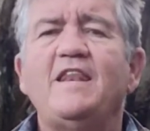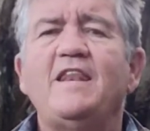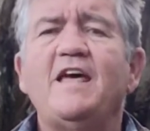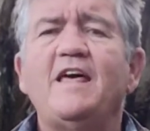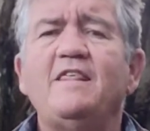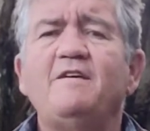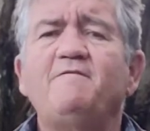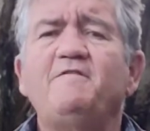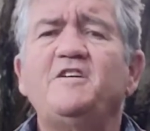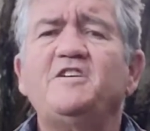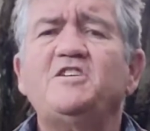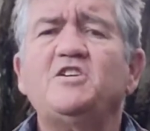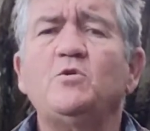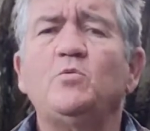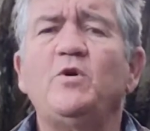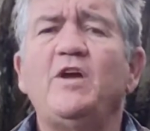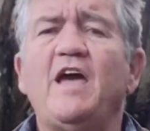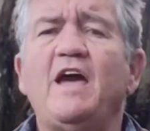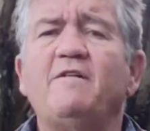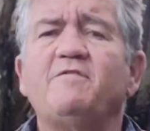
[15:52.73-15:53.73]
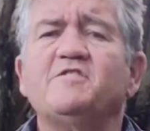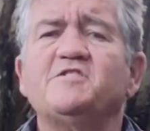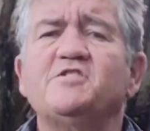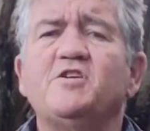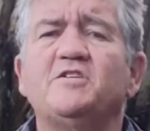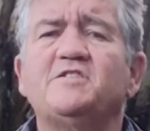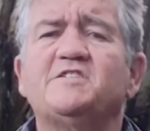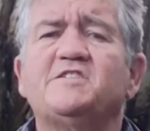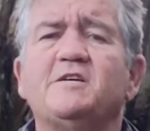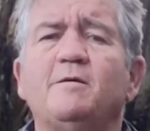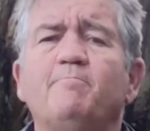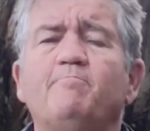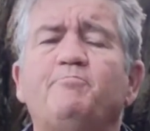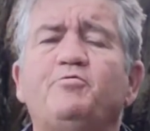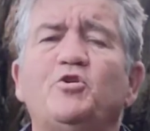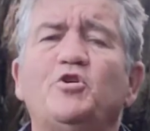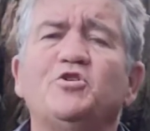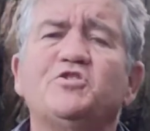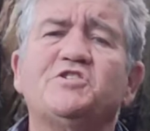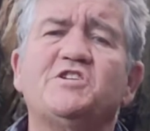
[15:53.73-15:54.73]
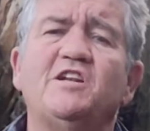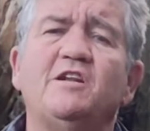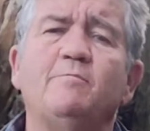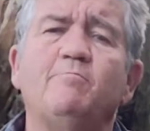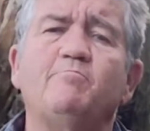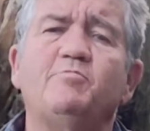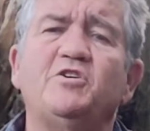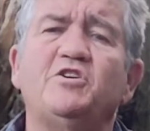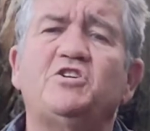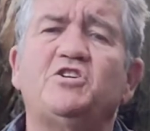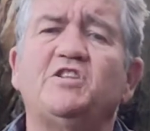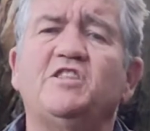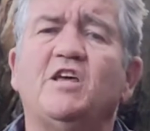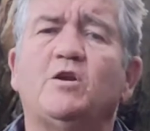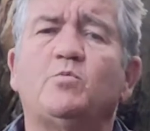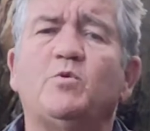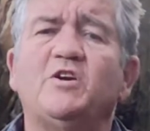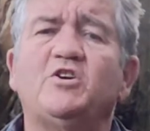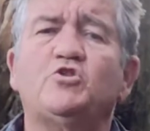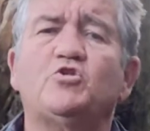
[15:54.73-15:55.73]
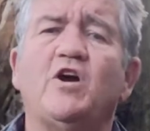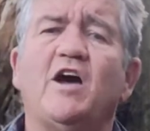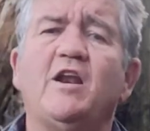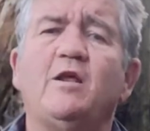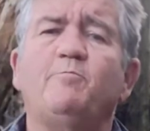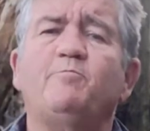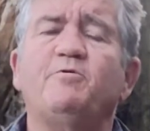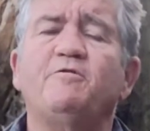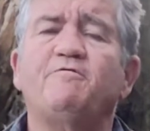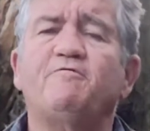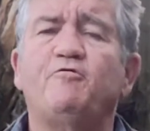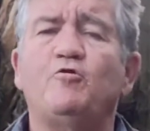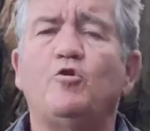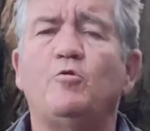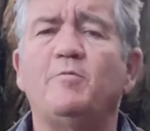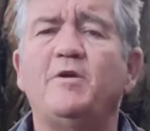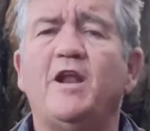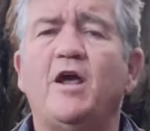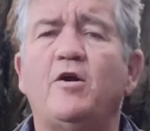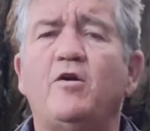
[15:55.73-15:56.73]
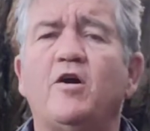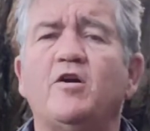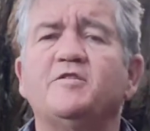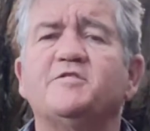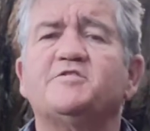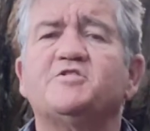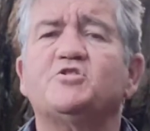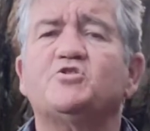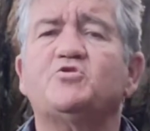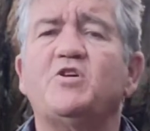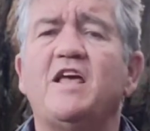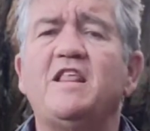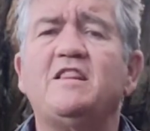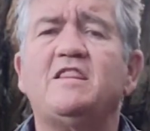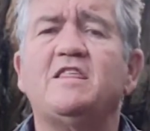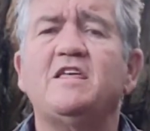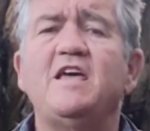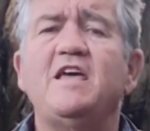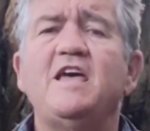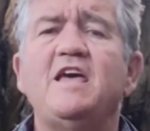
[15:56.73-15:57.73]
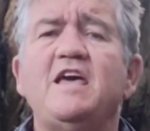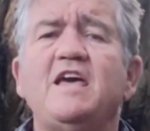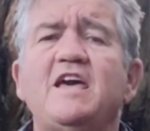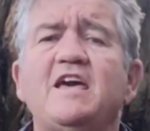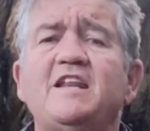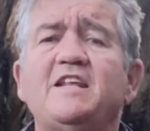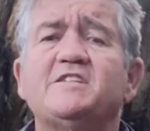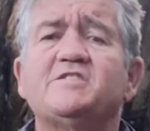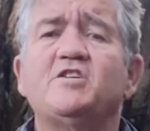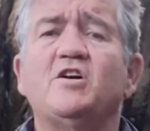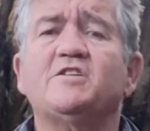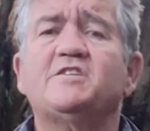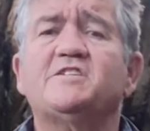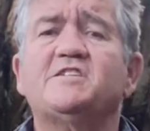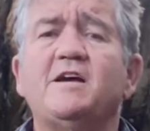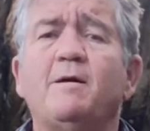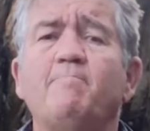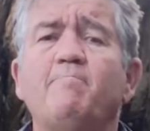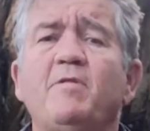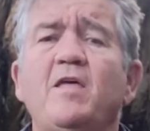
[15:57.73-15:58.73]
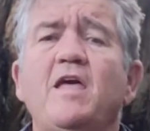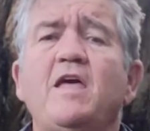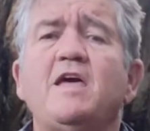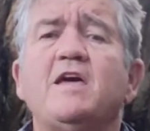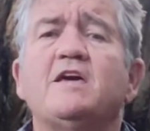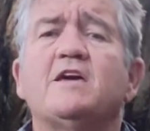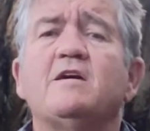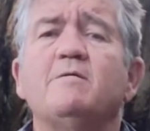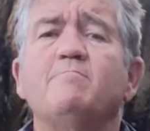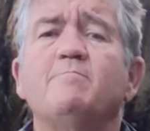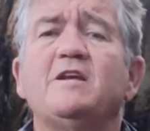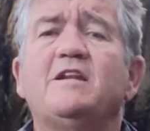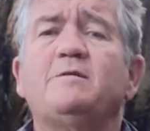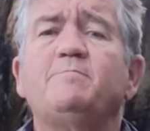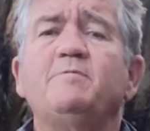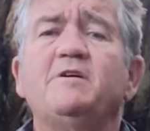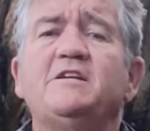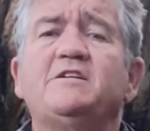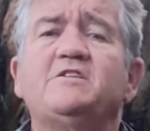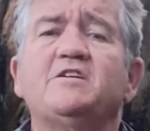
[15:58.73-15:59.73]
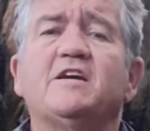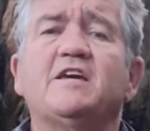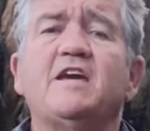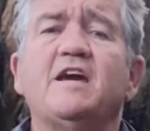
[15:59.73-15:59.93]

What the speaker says: Now, the vision we have is not some personal ambition that we try to perform in our own strength. It is not some commitment to